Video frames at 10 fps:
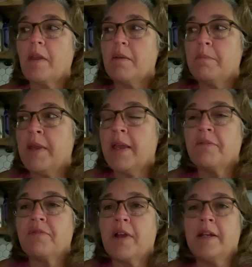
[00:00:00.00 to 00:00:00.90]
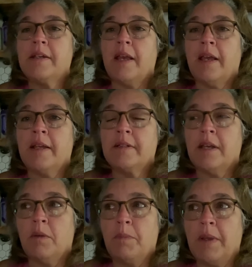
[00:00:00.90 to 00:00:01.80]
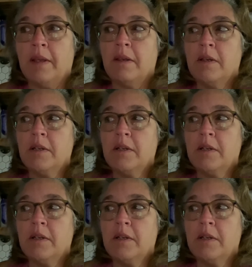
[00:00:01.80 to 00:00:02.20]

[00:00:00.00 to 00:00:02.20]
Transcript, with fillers: being a friend and helping